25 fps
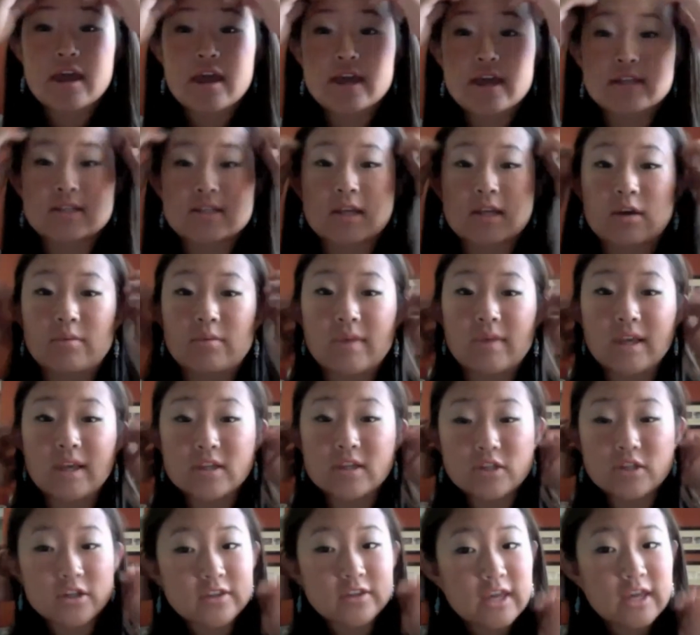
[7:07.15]
And so make
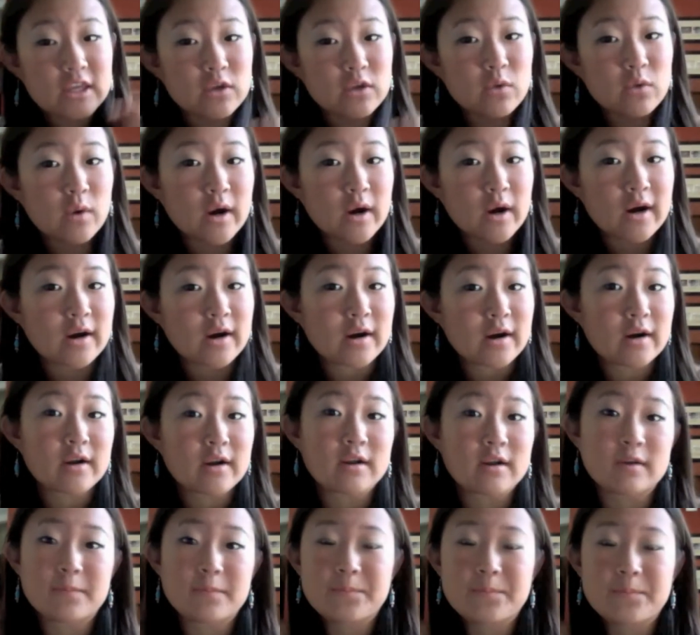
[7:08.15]
sure that you are,
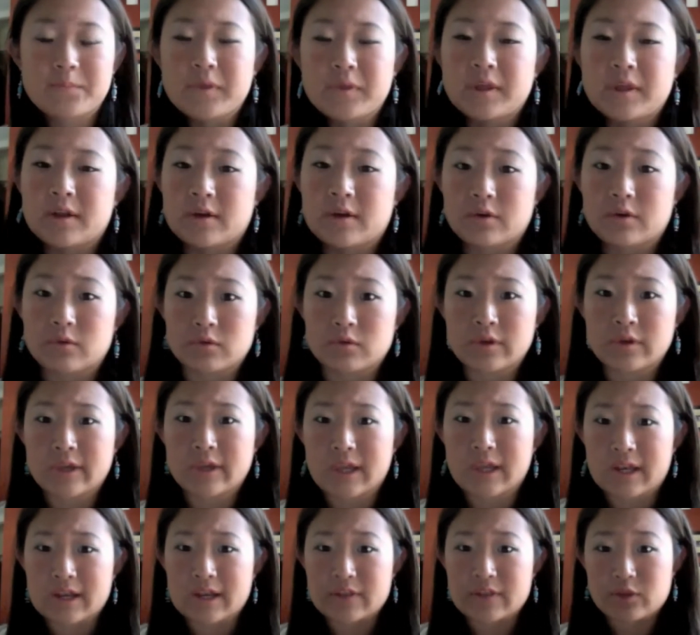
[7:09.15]
you know,
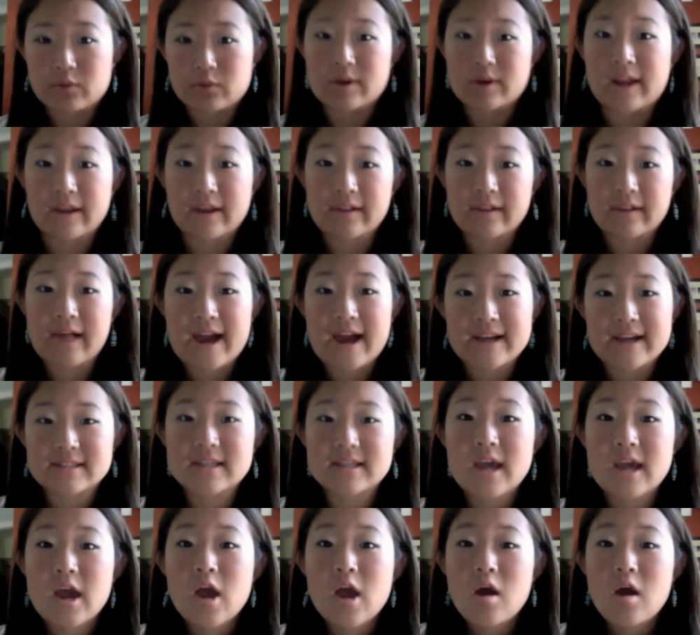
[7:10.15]
looking at the right class.